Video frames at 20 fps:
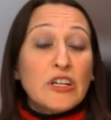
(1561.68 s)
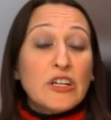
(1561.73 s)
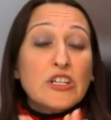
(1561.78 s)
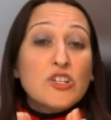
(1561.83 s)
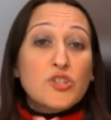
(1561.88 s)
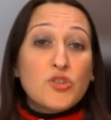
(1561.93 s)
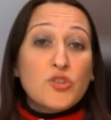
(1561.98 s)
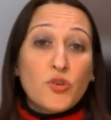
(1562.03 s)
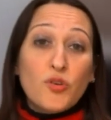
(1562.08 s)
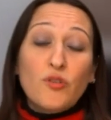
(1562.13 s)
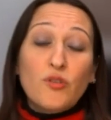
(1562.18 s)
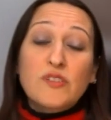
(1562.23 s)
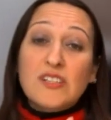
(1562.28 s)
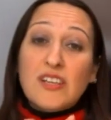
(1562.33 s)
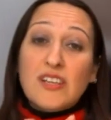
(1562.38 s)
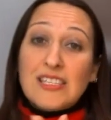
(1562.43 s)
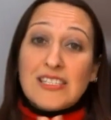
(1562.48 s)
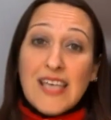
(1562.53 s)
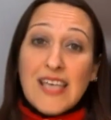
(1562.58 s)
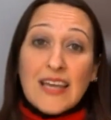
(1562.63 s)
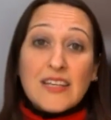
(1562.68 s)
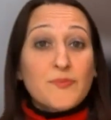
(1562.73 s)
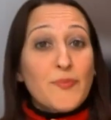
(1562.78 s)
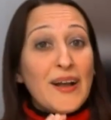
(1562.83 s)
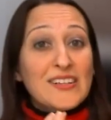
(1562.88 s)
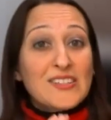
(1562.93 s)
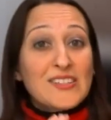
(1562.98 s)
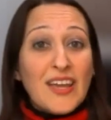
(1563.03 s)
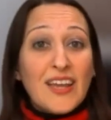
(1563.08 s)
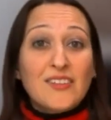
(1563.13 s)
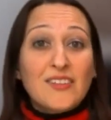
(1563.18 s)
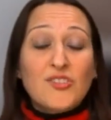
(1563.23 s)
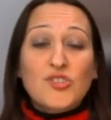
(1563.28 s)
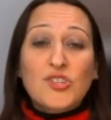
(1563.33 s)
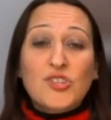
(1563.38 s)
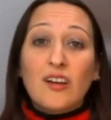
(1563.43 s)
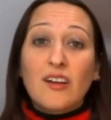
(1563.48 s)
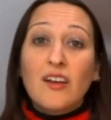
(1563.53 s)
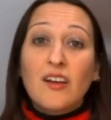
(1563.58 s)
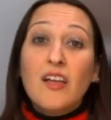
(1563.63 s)
short setback
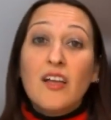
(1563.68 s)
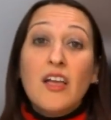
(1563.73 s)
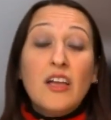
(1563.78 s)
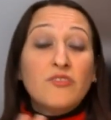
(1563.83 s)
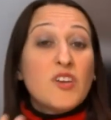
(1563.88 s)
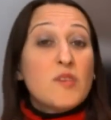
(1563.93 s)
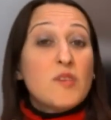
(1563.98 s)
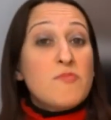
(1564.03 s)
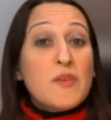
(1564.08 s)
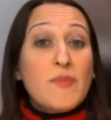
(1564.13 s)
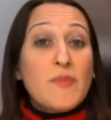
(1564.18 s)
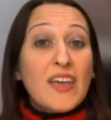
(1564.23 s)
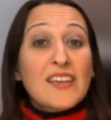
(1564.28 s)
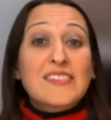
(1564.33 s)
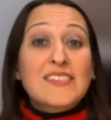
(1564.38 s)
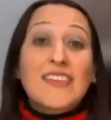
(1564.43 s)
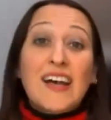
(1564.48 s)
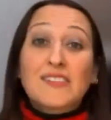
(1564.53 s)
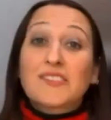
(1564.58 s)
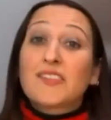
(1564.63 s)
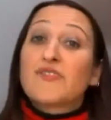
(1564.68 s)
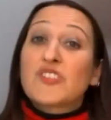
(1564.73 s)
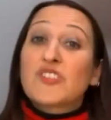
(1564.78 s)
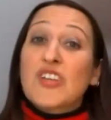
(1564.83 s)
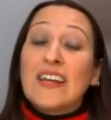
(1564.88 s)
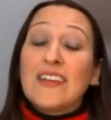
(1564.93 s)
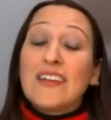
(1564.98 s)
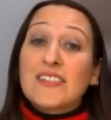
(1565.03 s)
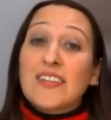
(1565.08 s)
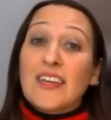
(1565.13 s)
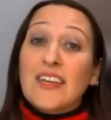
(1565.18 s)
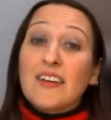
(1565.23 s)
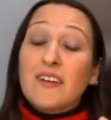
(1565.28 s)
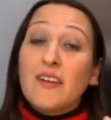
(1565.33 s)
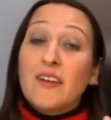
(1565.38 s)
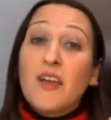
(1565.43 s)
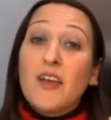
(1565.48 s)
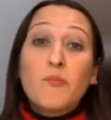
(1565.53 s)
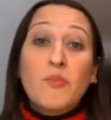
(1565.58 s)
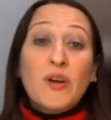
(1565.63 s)
texture that mimics that of gelatin,
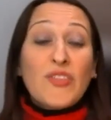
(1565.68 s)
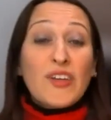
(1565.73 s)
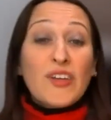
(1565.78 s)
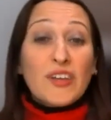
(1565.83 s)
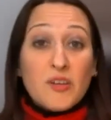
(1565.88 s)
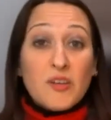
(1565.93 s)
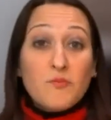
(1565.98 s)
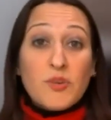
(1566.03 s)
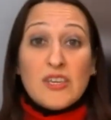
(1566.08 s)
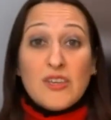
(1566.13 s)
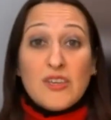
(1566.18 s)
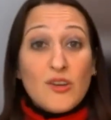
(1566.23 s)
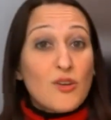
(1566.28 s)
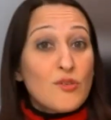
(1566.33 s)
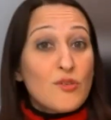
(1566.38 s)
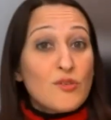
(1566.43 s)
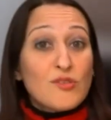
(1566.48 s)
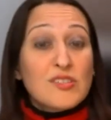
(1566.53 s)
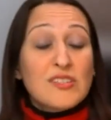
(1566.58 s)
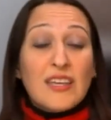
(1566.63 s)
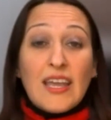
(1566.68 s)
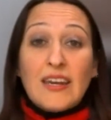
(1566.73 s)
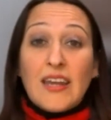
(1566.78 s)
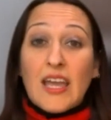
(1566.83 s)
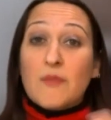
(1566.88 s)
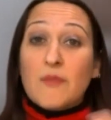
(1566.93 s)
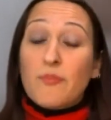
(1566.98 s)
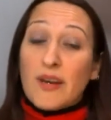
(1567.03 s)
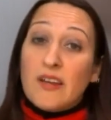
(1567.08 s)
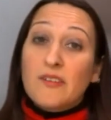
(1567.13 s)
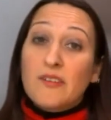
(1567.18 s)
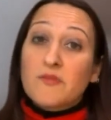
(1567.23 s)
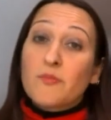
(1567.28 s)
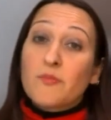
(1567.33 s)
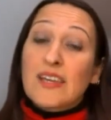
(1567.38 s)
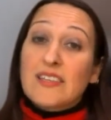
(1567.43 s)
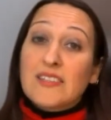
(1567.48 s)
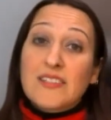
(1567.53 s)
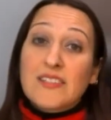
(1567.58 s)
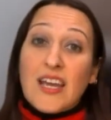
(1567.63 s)
but that can be used in a
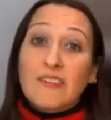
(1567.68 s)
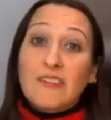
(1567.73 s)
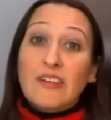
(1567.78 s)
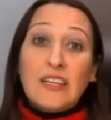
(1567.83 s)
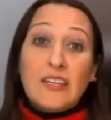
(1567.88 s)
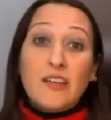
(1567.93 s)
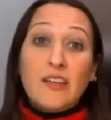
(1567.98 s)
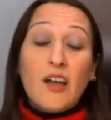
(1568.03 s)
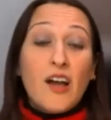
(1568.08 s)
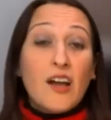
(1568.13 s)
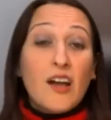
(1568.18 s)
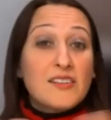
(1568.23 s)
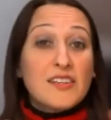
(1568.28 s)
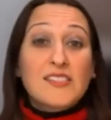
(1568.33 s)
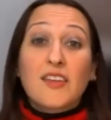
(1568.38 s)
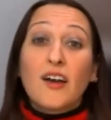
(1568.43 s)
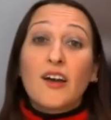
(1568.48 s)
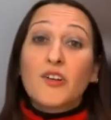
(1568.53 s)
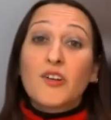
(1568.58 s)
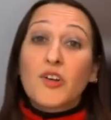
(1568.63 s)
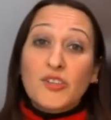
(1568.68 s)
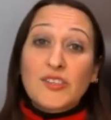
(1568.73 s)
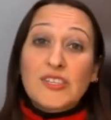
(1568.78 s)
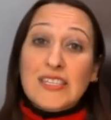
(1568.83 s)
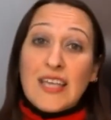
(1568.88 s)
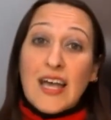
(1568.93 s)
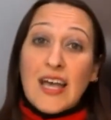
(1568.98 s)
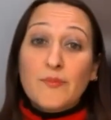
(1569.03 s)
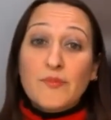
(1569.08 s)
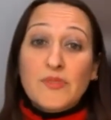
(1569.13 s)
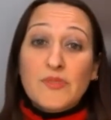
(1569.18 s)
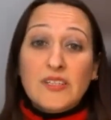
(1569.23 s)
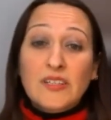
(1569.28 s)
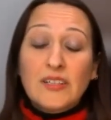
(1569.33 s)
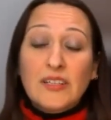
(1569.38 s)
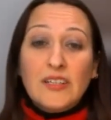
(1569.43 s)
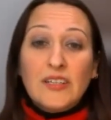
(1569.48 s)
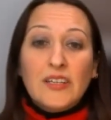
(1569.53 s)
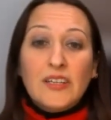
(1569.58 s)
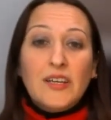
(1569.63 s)
plant-based dairy dessert concept.
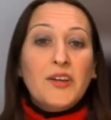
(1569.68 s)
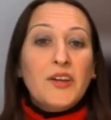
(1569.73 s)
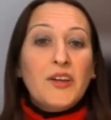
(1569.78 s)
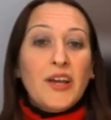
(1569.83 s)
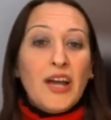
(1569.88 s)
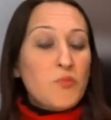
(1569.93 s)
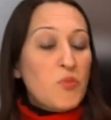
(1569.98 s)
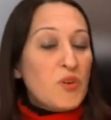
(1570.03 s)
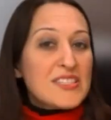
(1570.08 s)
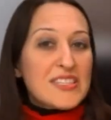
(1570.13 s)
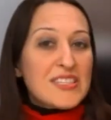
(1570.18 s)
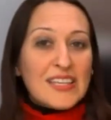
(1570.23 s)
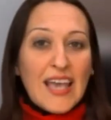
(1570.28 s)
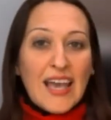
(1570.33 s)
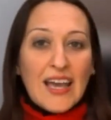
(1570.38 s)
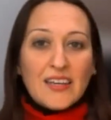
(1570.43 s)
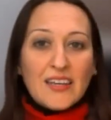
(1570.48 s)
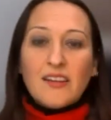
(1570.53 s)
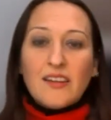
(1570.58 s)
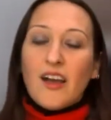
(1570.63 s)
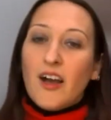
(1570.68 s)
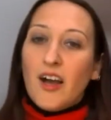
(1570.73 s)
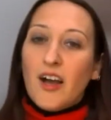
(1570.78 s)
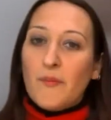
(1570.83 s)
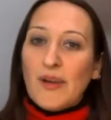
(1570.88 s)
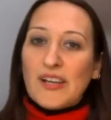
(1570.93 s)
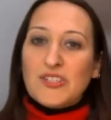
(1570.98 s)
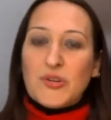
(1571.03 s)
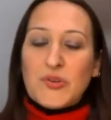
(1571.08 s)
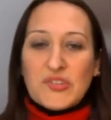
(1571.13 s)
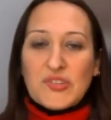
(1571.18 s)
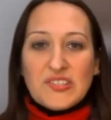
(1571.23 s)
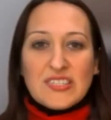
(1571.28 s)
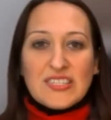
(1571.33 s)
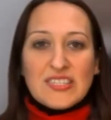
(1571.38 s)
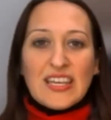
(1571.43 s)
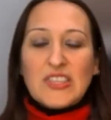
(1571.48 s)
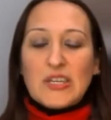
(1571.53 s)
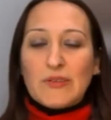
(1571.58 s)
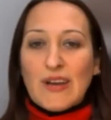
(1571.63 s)
And once again, as you can
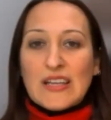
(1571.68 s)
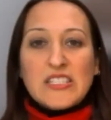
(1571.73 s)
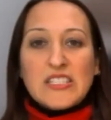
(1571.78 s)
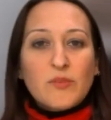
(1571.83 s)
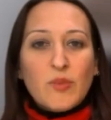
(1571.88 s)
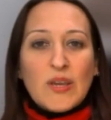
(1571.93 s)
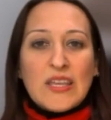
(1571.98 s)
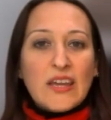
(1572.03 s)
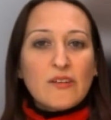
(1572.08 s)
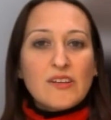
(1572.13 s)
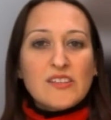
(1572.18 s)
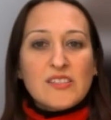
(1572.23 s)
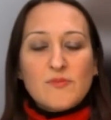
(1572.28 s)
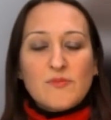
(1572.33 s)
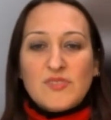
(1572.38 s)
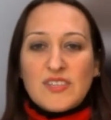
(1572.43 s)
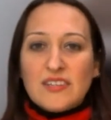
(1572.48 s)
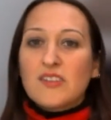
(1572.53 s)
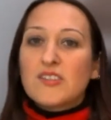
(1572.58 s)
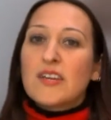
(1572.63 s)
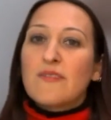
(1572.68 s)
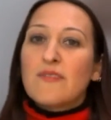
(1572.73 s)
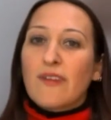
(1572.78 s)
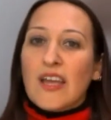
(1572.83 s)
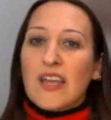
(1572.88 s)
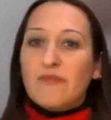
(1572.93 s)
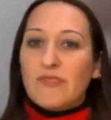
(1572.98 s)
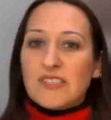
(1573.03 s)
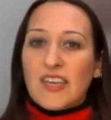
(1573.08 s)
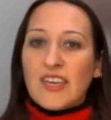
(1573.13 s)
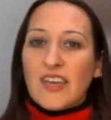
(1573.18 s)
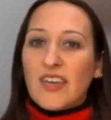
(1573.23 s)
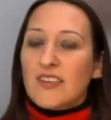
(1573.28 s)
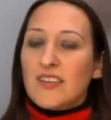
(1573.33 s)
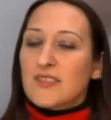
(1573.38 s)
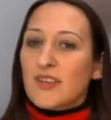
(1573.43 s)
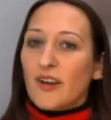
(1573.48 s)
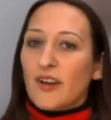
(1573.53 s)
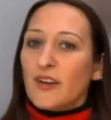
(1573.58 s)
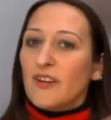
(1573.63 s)
see in the recipe, there are some Synergy Flavours here.
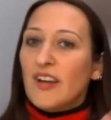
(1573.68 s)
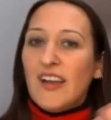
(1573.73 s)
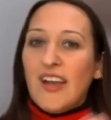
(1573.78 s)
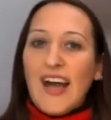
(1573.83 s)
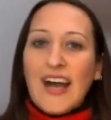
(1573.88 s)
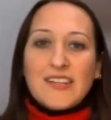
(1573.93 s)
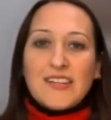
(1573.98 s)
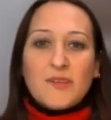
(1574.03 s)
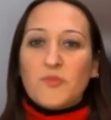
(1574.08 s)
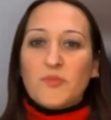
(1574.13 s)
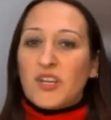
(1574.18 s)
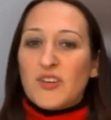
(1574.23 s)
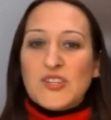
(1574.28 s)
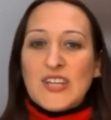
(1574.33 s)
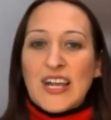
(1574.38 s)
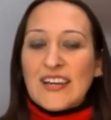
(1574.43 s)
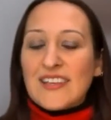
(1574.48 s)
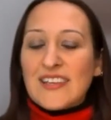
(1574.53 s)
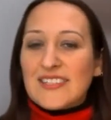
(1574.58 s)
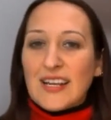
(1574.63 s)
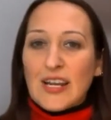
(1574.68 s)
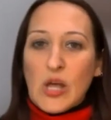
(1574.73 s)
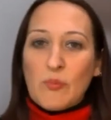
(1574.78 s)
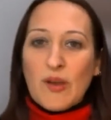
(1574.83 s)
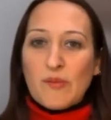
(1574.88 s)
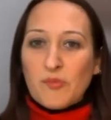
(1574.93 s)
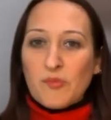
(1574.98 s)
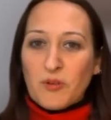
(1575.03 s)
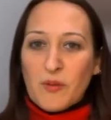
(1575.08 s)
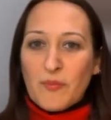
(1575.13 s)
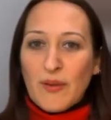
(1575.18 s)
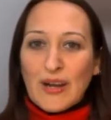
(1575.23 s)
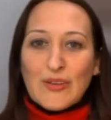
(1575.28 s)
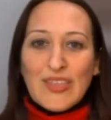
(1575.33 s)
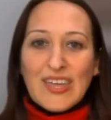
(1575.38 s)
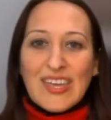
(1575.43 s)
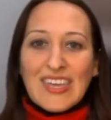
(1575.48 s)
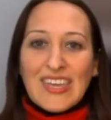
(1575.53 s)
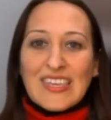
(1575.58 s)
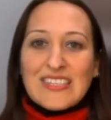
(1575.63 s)
So Adam, can you tell us a little bit more about
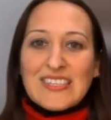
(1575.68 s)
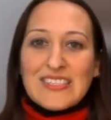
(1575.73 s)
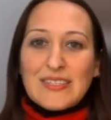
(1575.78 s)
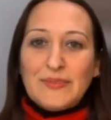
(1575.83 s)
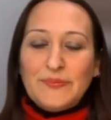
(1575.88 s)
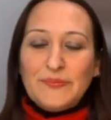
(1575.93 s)
these?